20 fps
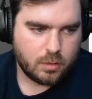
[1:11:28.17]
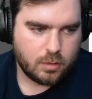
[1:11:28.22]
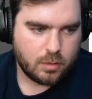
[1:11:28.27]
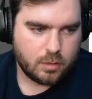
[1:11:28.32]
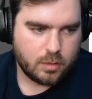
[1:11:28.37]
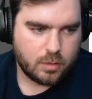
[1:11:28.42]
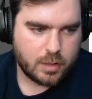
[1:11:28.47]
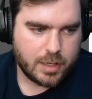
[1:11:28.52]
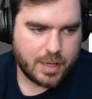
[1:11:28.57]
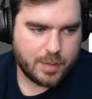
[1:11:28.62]

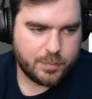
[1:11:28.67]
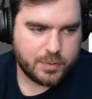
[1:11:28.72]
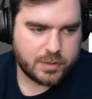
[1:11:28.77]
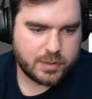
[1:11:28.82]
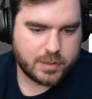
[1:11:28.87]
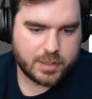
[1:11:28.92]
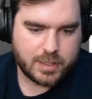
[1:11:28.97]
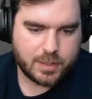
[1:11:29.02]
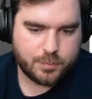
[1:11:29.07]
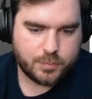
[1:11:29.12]
Happy to
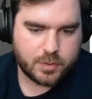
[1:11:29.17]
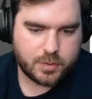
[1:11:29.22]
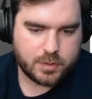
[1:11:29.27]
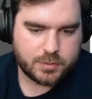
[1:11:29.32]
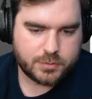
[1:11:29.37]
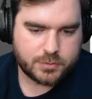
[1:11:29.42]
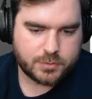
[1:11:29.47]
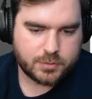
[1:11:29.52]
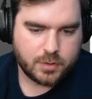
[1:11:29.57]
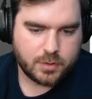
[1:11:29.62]
keep
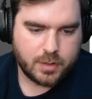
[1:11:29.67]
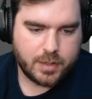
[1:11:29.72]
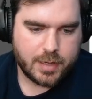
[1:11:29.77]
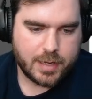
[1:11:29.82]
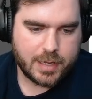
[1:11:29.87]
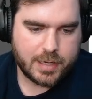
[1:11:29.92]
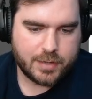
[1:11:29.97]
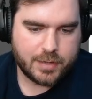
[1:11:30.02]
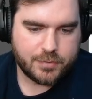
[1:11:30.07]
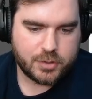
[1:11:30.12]
this.
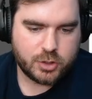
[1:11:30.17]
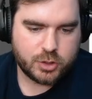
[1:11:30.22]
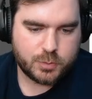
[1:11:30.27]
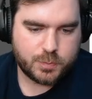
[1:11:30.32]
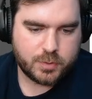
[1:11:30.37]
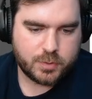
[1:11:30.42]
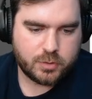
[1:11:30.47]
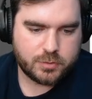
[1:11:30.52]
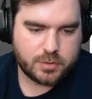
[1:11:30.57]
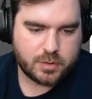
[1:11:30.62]
And I think just
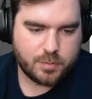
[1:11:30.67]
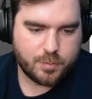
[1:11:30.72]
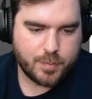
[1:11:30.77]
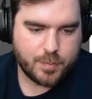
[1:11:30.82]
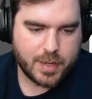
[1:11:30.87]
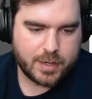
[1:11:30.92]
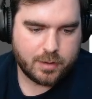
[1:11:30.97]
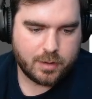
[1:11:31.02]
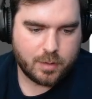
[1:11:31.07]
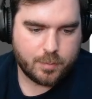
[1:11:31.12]
because of the
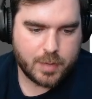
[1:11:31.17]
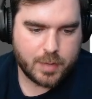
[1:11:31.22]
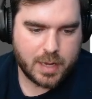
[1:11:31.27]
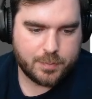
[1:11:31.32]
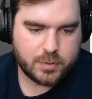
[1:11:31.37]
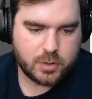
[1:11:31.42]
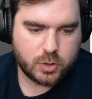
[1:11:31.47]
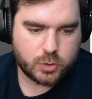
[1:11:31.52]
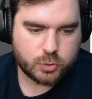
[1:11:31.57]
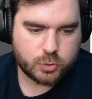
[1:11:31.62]
mana, I'm
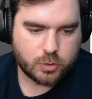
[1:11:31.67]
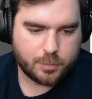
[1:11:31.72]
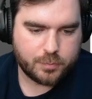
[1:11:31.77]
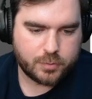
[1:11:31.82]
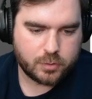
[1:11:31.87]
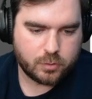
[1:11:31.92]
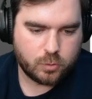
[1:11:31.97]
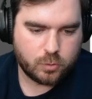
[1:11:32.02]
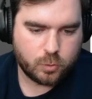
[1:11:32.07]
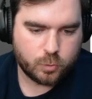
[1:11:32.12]
happy to drop
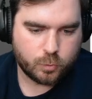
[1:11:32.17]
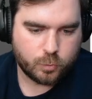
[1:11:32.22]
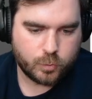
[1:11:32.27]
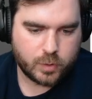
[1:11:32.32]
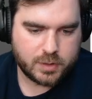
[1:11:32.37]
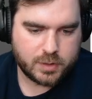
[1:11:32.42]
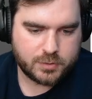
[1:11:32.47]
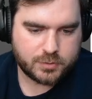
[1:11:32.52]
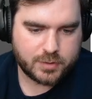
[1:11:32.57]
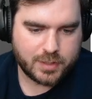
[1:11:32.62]
the
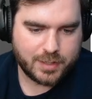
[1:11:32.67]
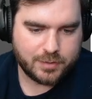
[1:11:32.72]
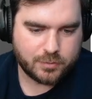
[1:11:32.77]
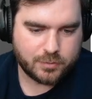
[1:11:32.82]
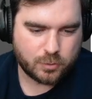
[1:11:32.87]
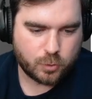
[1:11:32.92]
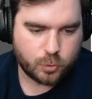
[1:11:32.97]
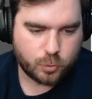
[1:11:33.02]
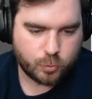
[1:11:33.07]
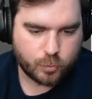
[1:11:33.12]
Grist and the
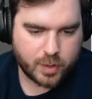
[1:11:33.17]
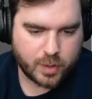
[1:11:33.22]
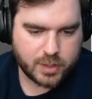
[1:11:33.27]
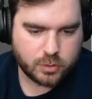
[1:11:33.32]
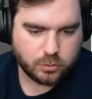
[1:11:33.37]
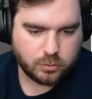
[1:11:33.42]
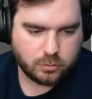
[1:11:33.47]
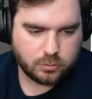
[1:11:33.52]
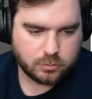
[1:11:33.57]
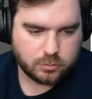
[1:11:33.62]

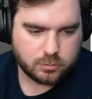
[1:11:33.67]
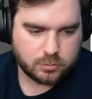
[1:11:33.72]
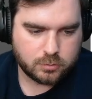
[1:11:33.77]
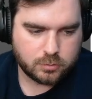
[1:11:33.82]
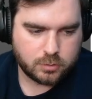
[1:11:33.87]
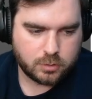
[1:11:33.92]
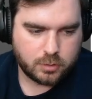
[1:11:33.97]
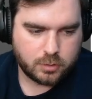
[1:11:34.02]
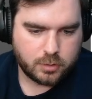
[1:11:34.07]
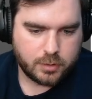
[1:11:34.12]
Cradle
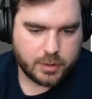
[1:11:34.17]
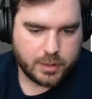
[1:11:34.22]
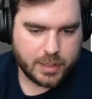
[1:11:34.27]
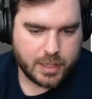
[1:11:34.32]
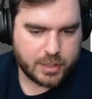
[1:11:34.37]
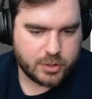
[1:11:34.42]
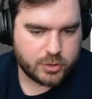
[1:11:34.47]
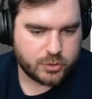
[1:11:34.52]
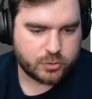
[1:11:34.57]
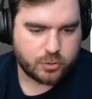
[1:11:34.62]

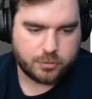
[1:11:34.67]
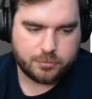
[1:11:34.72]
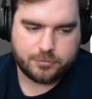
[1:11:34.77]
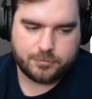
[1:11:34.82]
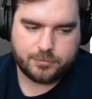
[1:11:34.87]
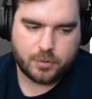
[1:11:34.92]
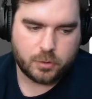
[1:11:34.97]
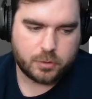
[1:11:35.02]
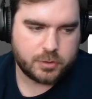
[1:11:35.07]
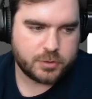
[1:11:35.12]
and just go
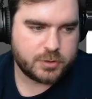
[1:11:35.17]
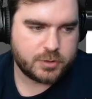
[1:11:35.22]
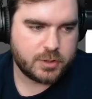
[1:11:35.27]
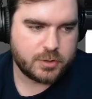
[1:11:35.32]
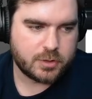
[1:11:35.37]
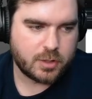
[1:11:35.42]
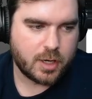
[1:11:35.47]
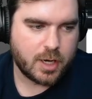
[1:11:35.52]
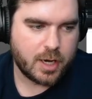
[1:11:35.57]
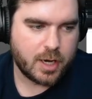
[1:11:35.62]
Forest
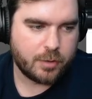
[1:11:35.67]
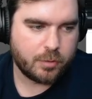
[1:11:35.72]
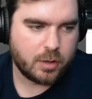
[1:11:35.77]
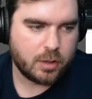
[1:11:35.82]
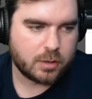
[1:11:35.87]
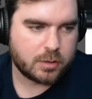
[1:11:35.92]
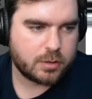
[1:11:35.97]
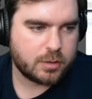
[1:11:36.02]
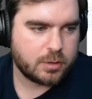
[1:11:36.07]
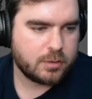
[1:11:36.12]
into
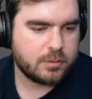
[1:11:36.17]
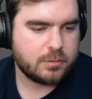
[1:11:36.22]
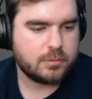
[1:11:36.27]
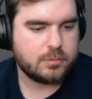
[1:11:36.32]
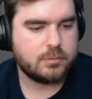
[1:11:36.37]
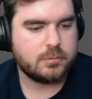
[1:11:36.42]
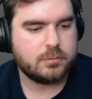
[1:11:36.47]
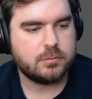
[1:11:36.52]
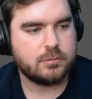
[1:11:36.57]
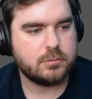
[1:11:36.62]
Hierarch.
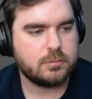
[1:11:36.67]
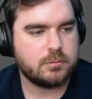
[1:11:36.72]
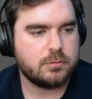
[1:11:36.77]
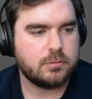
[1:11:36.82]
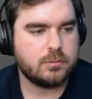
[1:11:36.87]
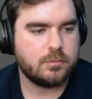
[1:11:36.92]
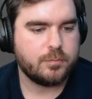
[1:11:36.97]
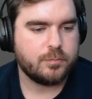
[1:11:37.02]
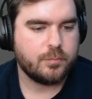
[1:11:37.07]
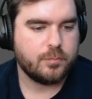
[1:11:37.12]

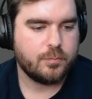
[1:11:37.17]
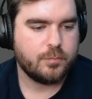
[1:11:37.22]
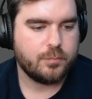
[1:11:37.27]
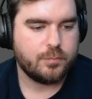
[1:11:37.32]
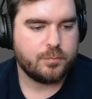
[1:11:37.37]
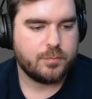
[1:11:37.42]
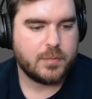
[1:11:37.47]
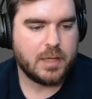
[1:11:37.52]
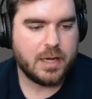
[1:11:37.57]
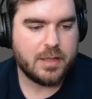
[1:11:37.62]

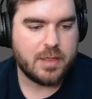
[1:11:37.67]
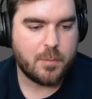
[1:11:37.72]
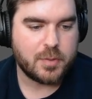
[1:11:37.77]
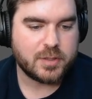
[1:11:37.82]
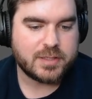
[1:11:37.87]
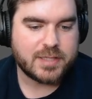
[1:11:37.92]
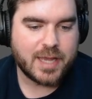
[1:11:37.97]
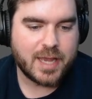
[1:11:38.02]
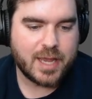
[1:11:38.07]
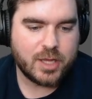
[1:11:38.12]
And then
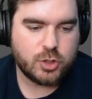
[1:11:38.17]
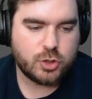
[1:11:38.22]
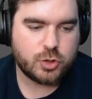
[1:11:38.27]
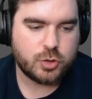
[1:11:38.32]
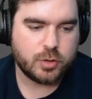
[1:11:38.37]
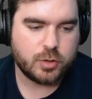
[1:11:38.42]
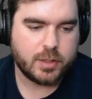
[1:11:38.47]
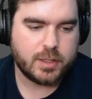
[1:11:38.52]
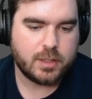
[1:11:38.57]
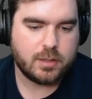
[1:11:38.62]

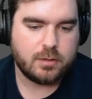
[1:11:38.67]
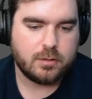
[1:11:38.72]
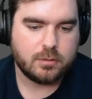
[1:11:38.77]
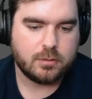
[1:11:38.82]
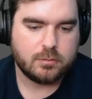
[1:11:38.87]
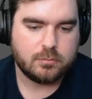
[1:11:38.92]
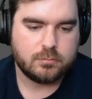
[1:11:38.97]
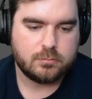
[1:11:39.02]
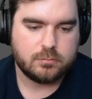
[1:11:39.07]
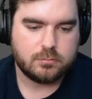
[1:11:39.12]
potentially
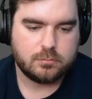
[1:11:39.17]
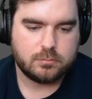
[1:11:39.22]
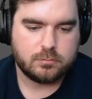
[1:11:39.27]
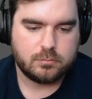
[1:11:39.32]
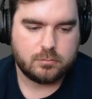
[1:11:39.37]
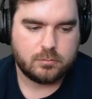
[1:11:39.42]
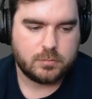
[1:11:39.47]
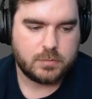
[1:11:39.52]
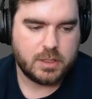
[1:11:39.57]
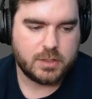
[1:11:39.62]

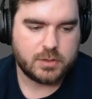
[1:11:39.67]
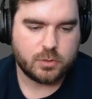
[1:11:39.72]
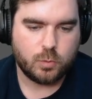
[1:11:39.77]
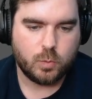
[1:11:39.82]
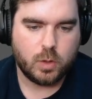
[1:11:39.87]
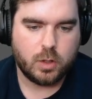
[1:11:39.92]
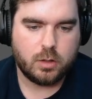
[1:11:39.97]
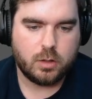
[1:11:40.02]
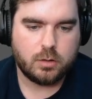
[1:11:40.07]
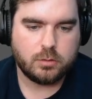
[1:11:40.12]
there's a
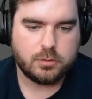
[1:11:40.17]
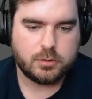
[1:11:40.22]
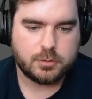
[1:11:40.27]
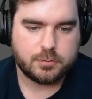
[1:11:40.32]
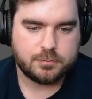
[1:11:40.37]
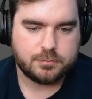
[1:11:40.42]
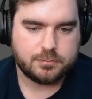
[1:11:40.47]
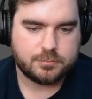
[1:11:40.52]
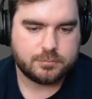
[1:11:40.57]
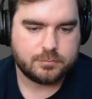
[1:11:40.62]
world
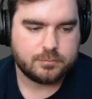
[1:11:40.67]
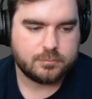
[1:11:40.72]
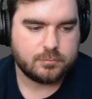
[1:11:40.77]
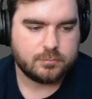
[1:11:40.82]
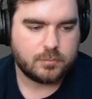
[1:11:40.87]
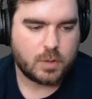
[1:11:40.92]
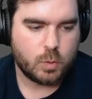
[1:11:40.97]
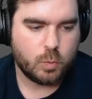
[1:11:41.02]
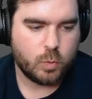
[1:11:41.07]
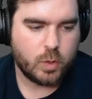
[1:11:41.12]

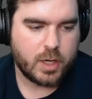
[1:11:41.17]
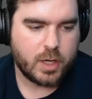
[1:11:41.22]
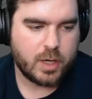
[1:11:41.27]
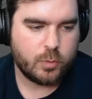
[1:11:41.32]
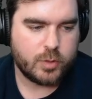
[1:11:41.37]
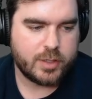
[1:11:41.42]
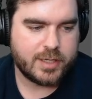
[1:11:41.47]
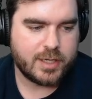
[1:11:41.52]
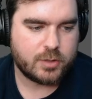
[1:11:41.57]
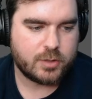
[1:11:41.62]
where
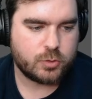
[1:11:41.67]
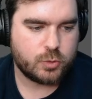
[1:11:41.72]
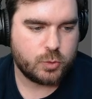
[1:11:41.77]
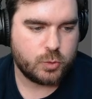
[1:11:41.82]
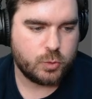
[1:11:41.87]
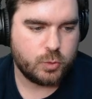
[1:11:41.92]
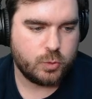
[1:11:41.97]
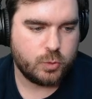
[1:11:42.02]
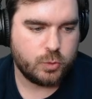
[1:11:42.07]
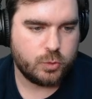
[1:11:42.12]
we get
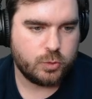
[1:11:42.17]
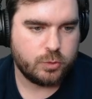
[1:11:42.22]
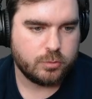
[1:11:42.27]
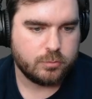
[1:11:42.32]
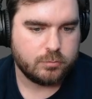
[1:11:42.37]
to